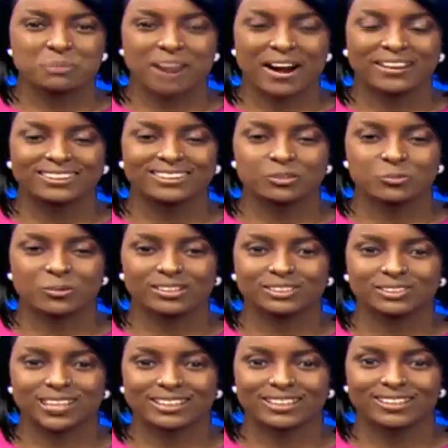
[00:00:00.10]
former
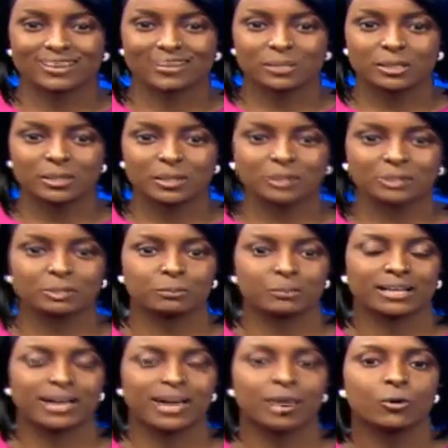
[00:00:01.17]
marathon world record holder
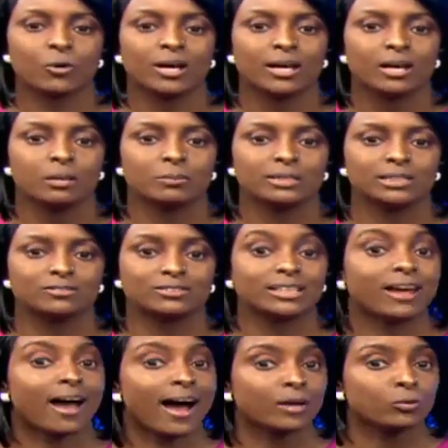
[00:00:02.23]
Patrick Makau
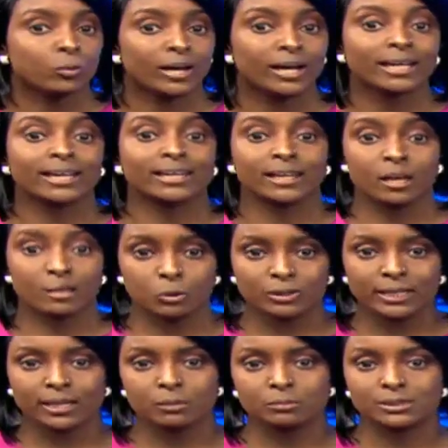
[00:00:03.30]
believes that hard work
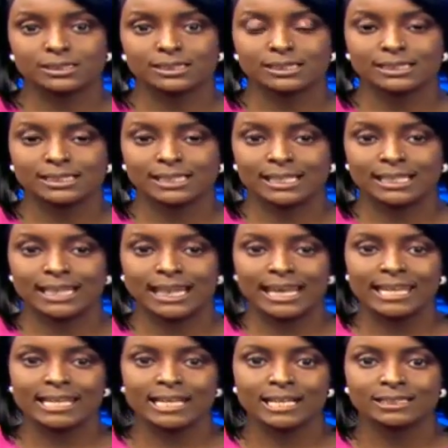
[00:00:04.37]
enabled him to
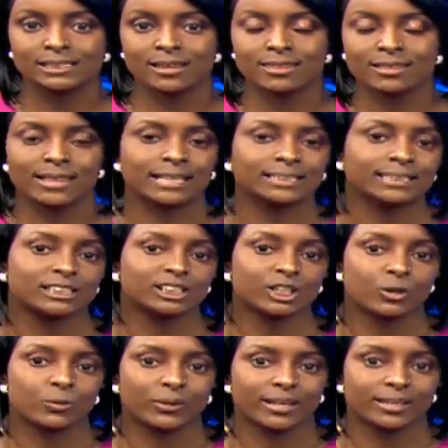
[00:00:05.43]
succeed in his
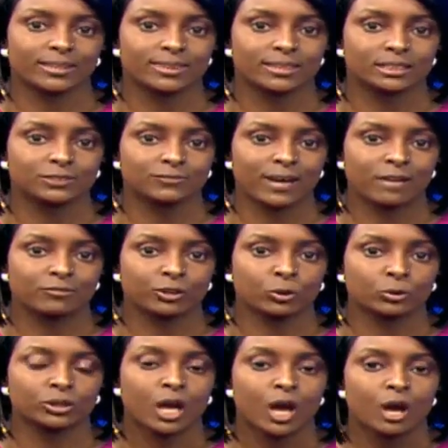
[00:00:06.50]
athletics career. The
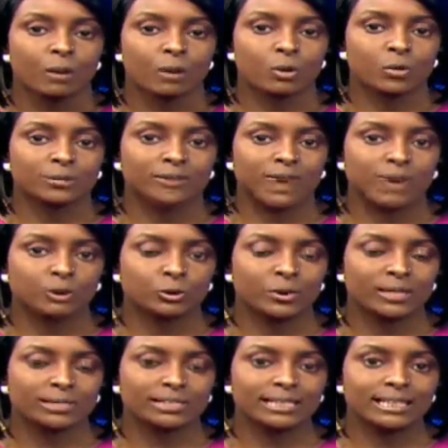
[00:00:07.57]
35-year-old broke
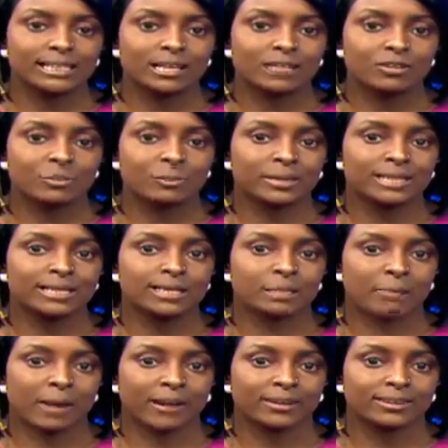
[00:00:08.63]
that 2011
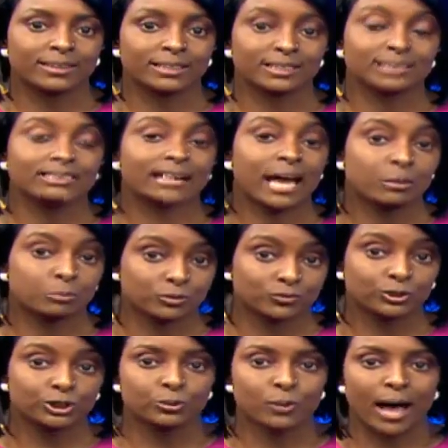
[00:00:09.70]
Berlin Marathon in a
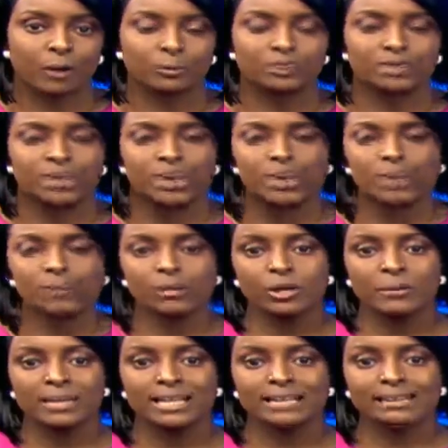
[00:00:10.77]
time of 2 hours,
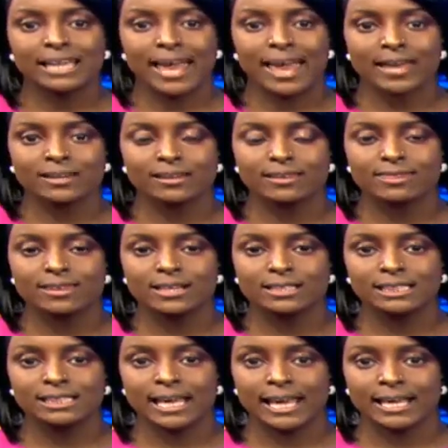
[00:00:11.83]
3 minutes and
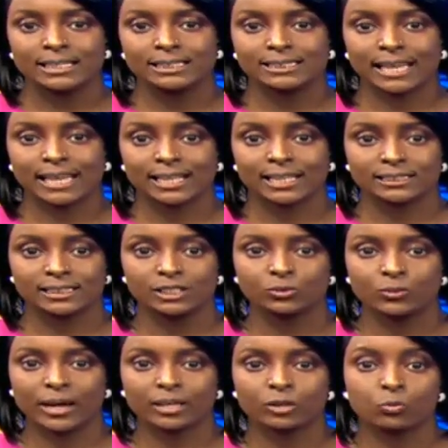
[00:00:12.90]
38
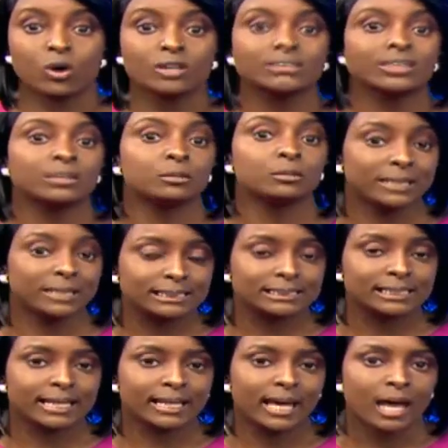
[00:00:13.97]
seconds. His record was then
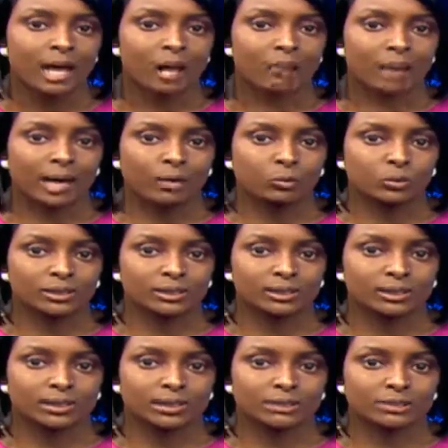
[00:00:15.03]
beaten by
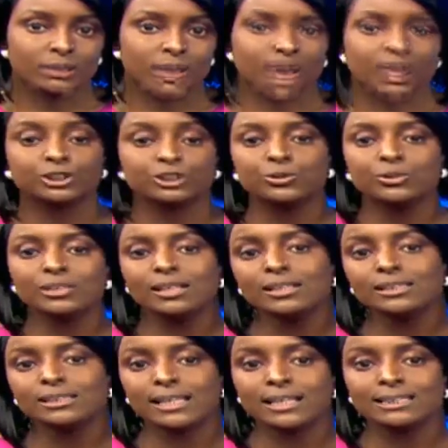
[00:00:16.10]
Wilson Kipsang
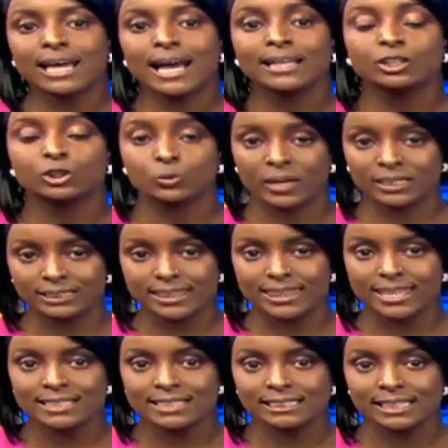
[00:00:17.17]
2 years later at the
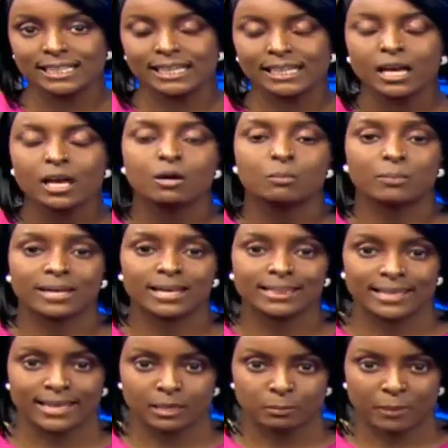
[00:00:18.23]
2013
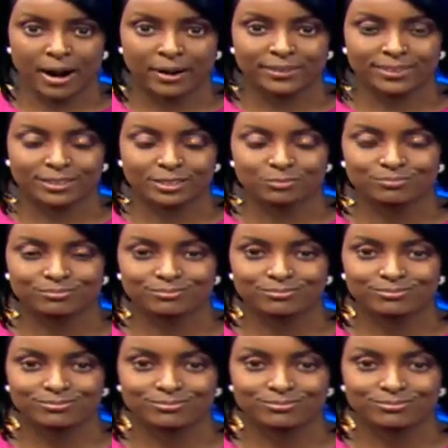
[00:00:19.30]
Berlin Marathon.